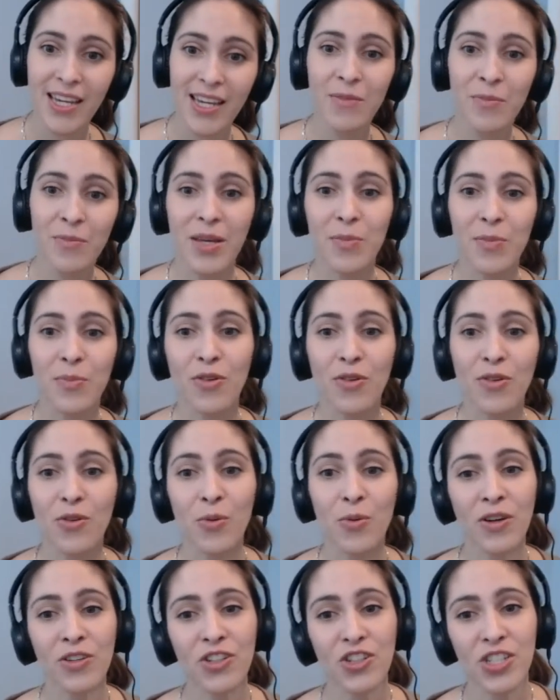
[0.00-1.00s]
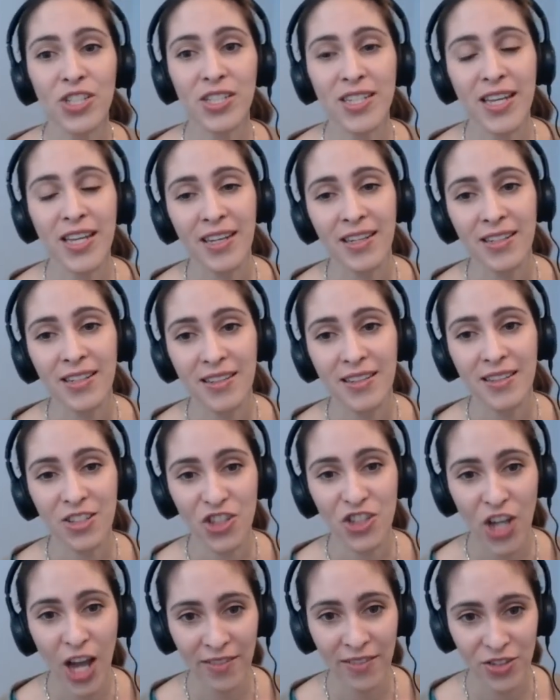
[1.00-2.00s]
and people who understand the
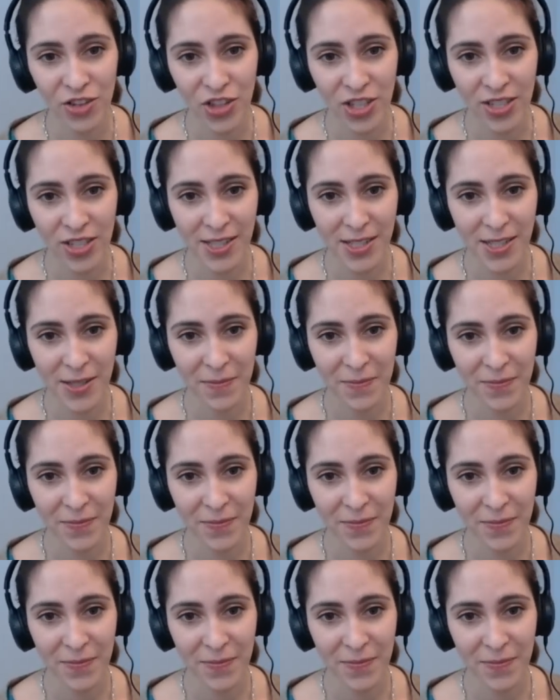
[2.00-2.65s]
challenges.